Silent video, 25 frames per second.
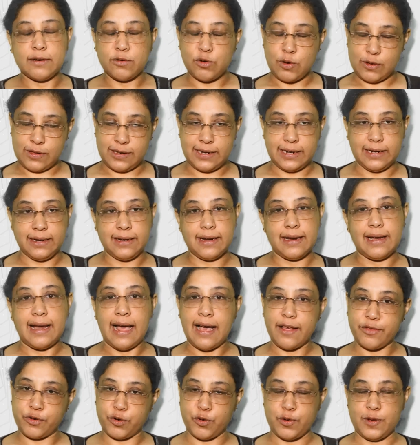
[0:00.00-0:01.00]
question,
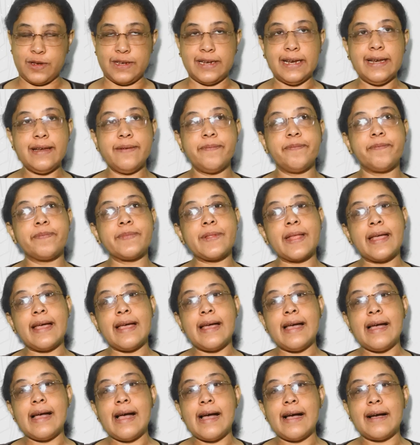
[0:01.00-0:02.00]
last question.
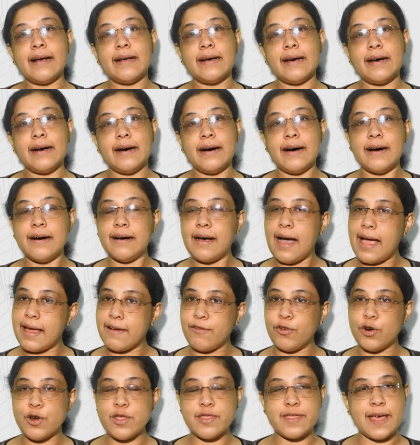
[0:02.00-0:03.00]
I
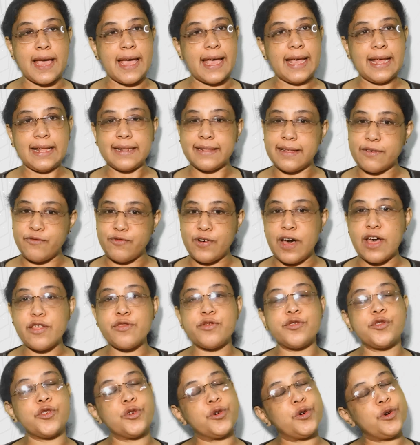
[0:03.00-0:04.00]
would say the
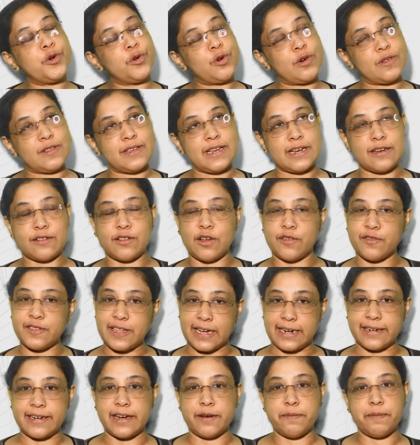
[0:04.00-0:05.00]
first two questions of
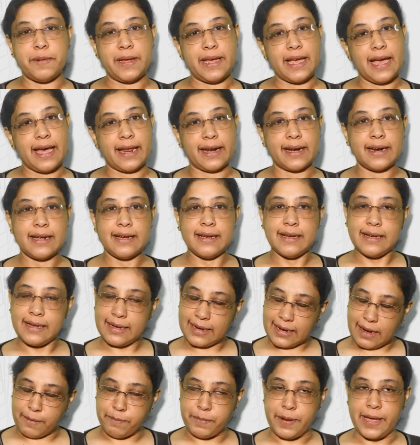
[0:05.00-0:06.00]
section B are
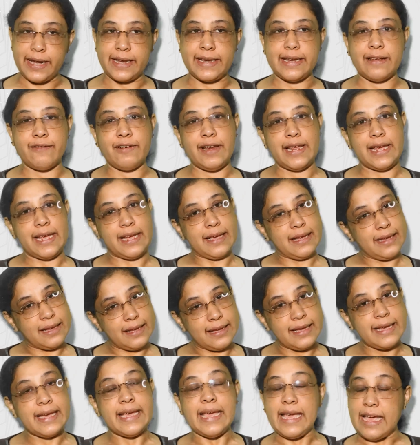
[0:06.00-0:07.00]
comparatively
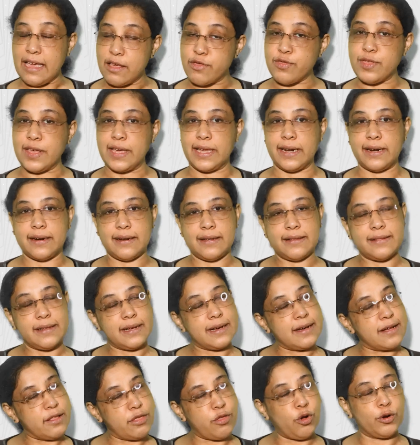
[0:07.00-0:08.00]
easier,
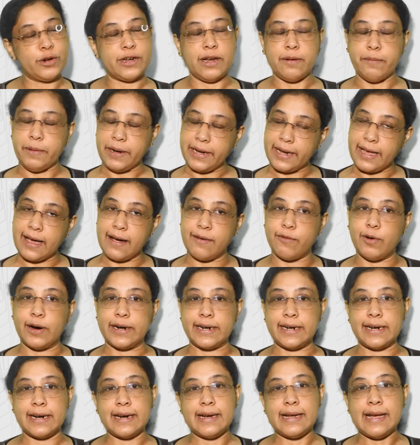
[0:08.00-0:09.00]
the social media
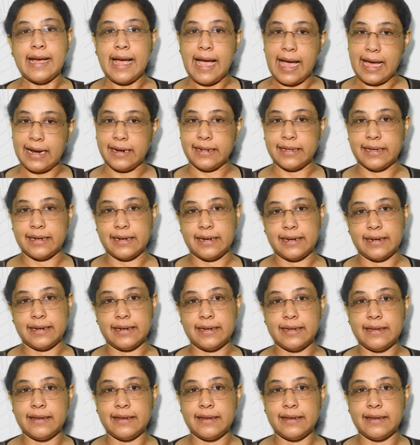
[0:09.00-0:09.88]
one and the